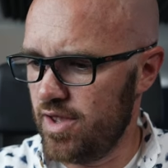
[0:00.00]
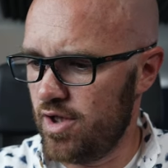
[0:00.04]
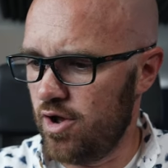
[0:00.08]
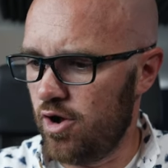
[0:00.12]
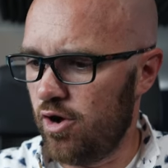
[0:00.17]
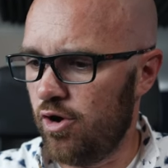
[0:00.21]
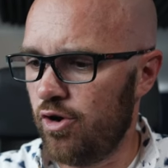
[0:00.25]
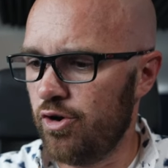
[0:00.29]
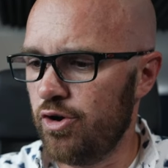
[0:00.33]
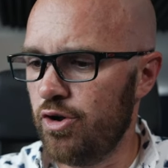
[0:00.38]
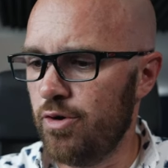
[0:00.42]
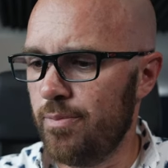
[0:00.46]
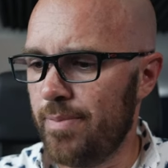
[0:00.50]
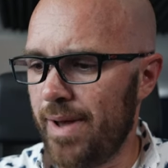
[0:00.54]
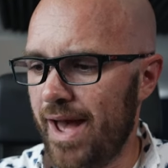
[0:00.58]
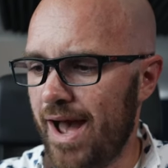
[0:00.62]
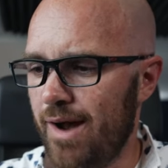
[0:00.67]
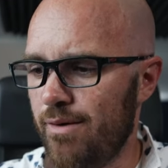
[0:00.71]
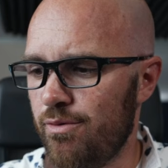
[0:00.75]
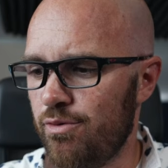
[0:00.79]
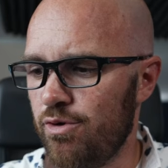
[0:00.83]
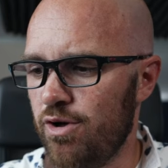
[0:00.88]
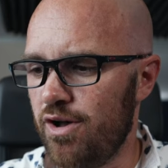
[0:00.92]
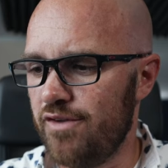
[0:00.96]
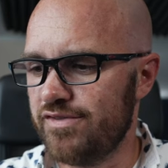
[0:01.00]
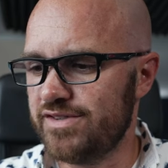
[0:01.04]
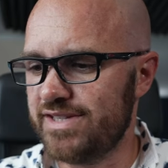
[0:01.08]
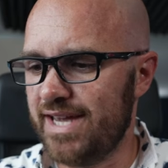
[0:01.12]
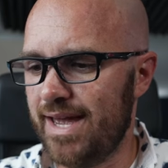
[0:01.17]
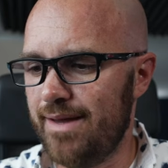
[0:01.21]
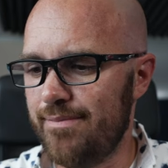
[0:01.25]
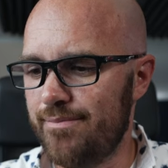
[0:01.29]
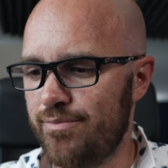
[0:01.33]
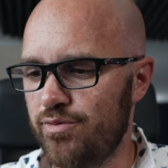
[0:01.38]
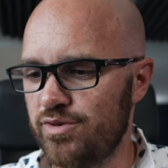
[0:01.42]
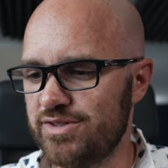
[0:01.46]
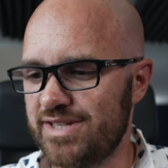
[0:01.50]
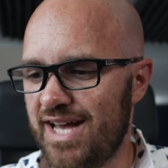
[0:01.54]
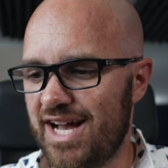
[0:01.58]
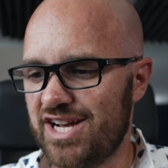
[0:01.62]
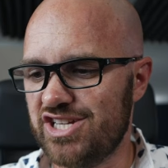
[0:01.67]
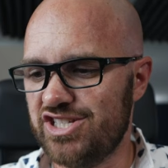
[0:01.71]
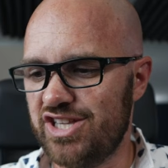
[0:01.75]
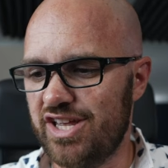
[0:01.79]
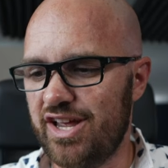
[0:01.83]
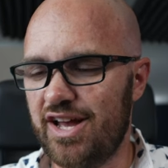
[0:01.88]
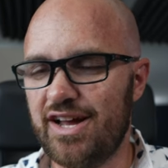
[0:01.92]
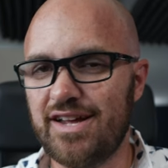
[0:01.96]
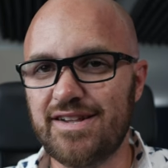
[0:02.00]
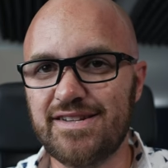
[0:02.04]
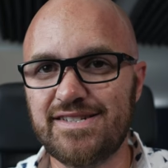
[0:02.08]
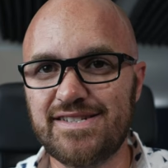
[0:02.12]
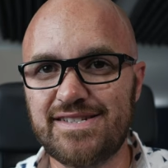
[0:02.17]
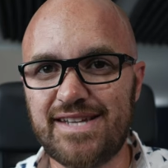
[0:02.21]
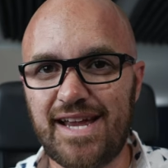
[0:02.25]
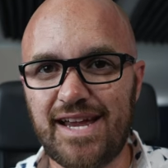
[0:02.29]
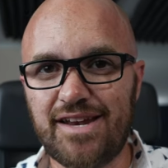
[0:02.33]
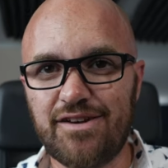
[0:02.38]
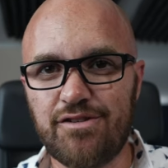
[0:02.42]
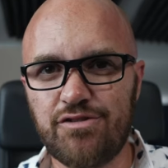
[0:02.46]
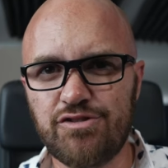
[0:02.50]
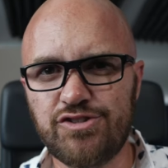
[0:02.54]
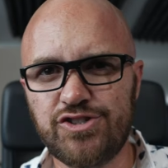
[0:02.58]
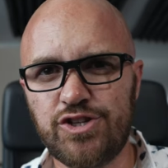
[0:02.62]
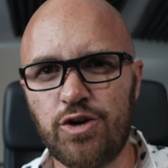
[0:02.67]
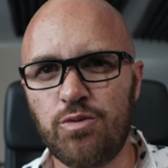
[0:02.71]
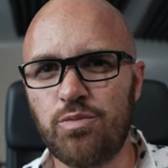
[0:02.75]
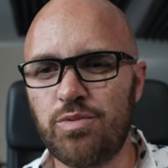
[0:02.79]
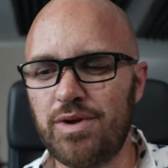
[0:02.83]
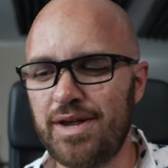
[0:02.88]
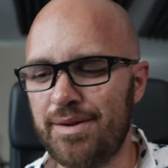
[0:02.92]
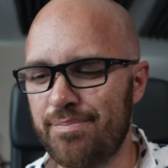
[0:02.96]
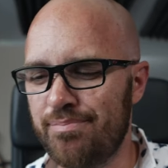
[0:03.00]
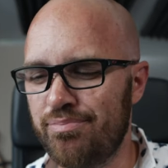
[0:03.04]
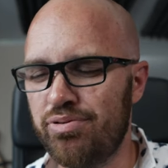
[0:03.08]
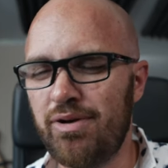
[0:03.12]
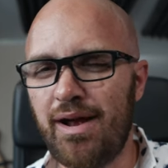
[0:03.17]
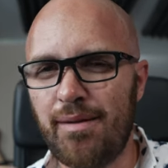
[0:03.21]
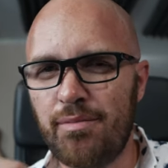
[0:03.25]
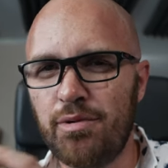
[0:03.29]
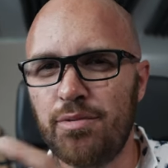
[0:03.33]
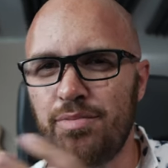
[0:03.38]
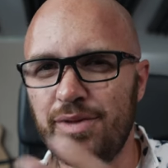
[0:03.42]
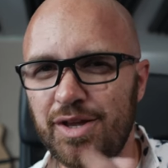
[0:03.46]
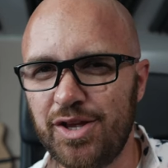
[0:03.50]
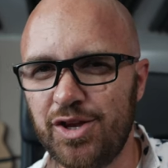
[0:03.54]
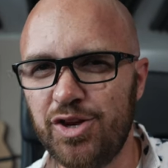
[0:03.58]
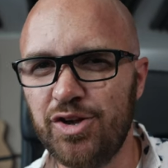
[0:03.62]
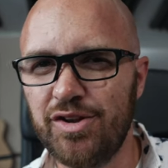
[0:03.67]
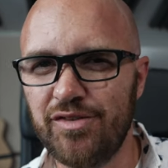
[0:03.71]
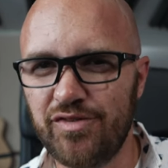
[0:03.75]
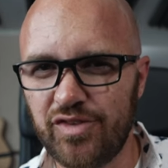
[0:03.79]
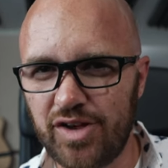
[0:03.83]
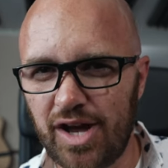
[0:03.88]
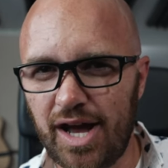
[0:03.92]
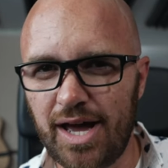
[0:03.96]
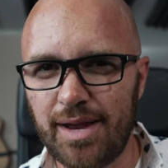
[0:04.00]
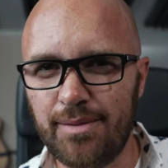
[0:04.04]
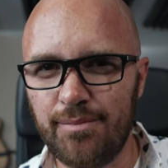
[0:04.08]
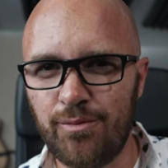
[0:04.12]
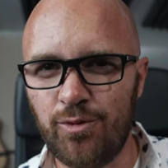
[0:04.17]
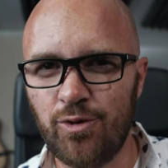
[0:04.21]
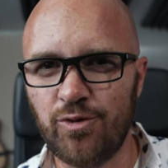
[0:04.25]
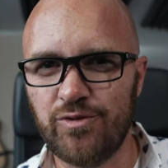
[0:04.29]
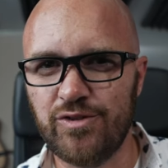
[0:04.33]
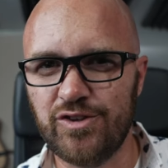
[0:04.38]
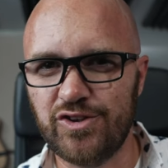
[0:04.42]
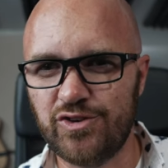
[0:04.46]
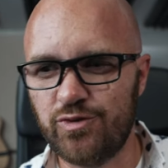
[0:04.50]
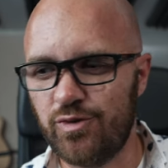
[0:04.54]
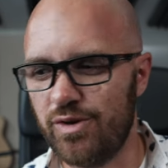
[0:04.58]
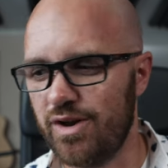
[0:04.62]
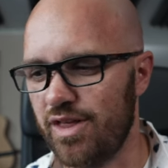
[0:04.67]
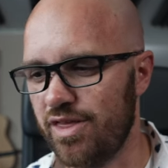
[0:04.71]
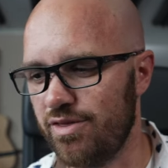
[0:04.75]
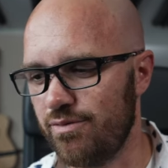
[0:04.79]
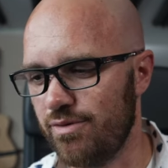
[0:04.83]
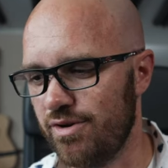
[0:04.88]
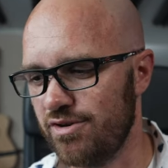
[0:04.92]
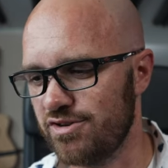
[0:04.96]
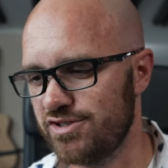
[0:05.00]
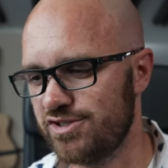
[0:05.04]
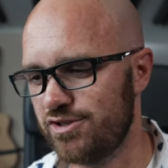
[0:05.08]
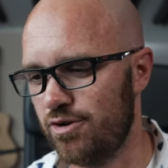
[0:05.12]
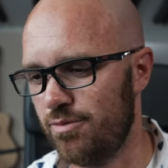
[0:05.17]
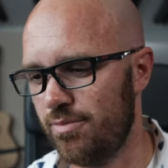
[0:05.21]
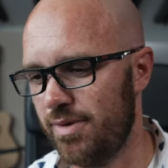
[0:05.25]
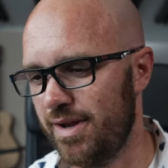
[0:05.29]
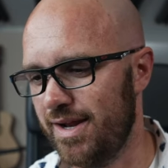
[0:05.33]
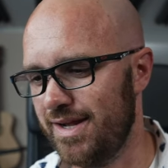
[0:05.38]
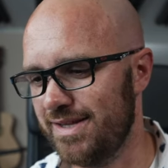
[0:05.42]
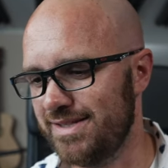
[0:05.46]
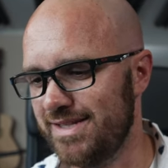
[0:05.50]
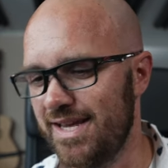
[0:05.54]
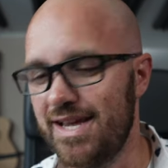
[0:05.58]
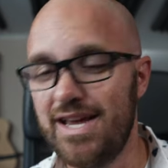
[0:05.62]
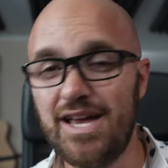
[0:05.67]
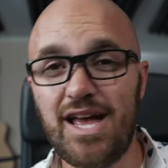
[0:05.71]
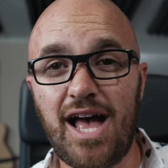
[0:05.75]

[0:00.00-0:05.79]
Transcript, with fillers: auto power off temp was actually on standard, so we probably could have gotten more than 23 or so minutes.